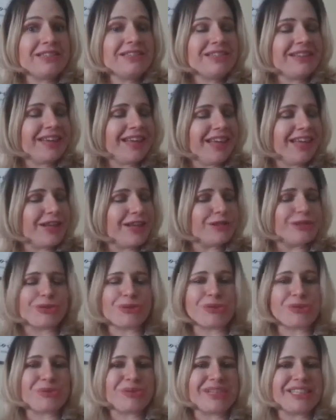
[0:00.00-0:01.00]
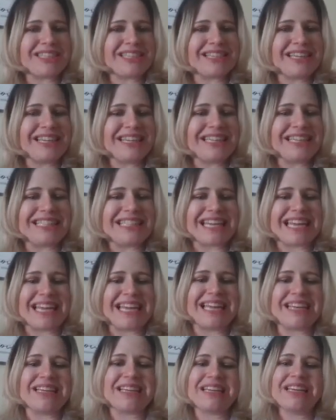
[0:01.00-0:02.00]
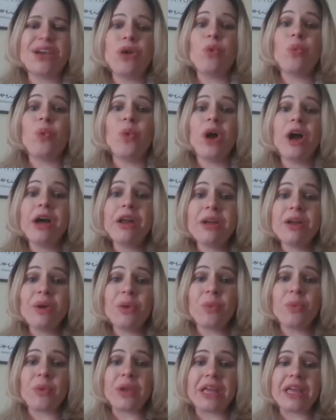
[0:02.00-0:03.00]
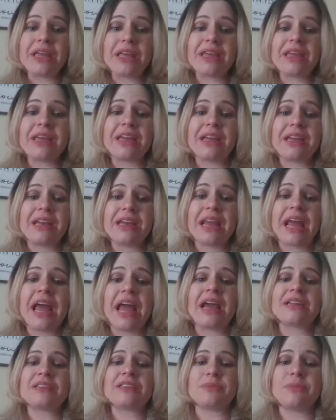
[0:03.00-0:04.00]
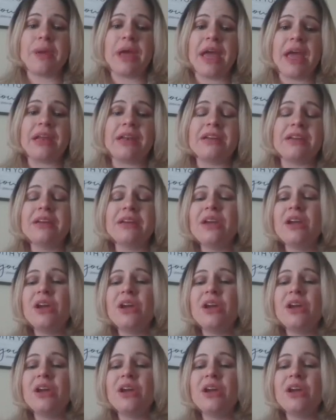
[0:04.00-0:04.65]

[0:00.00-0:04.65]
He is risen indeed. What a week it has been.